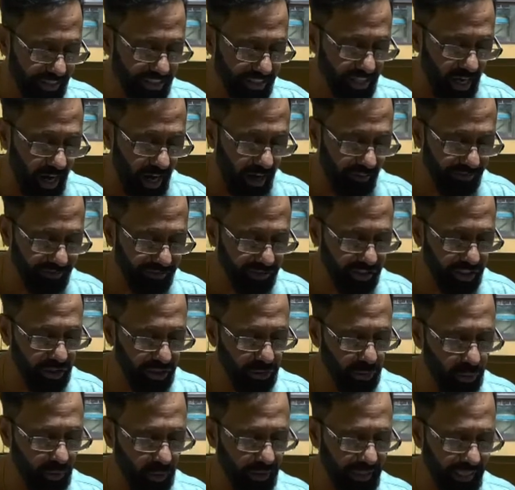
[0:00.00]
after
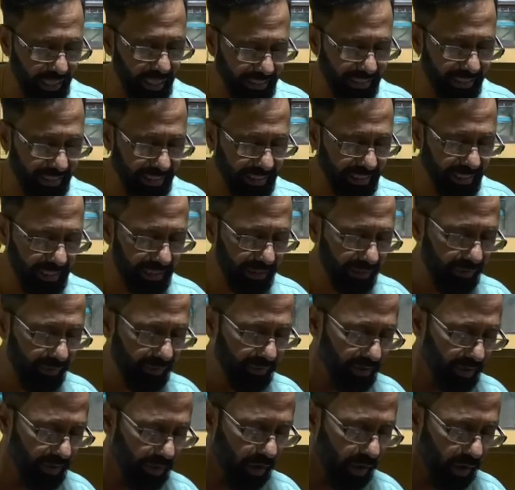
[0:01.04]
you cut it,
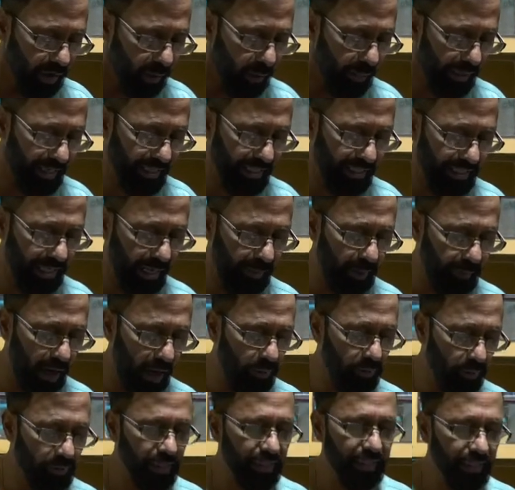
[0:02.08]
will come
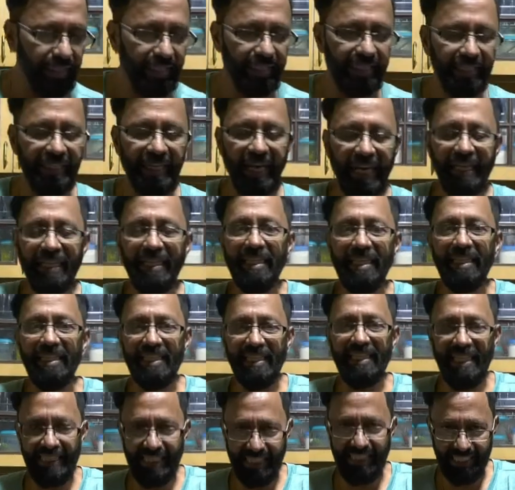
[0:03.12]
out like
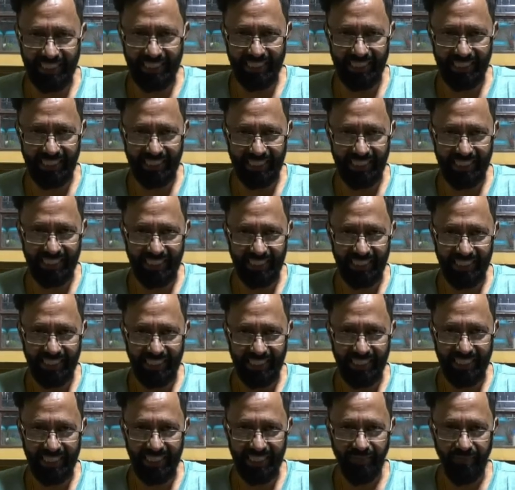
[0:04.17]
this.
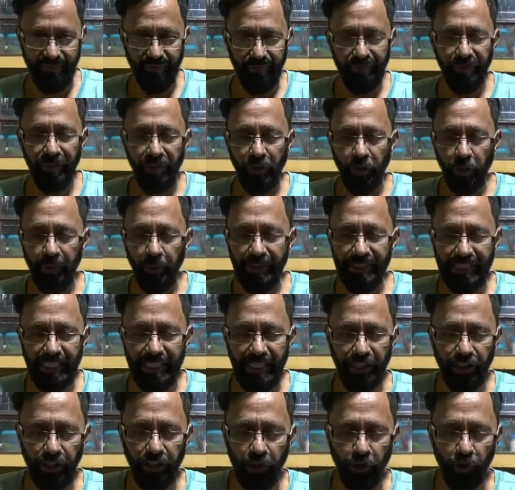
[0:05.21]
You will see the
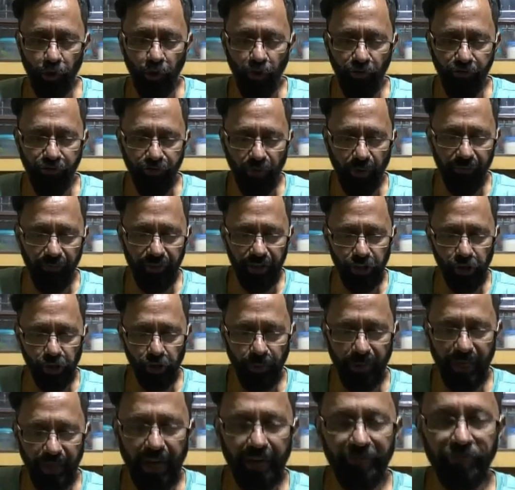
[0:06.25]
groove from which you will
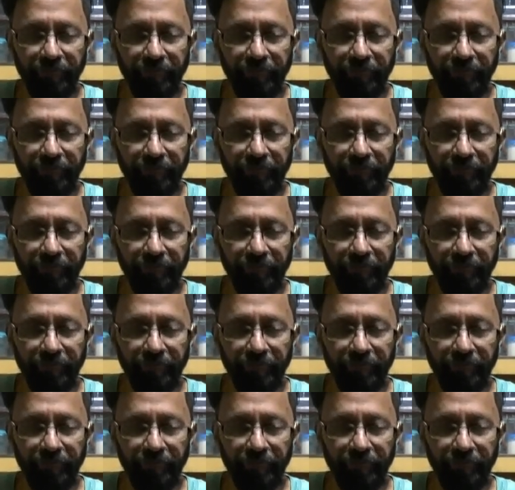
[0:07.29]
have to